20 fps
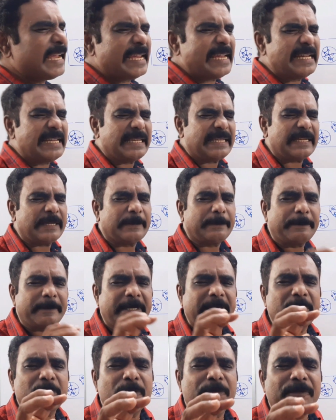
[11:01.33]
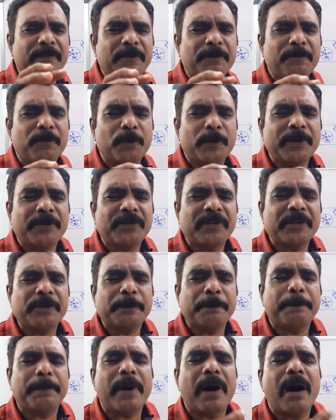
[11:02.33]
its sphere of influence
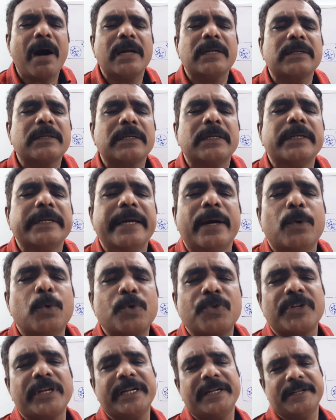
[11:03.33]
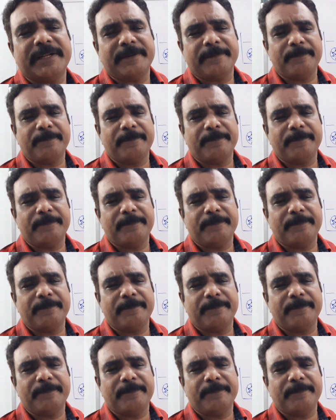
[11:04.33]
is partly outside.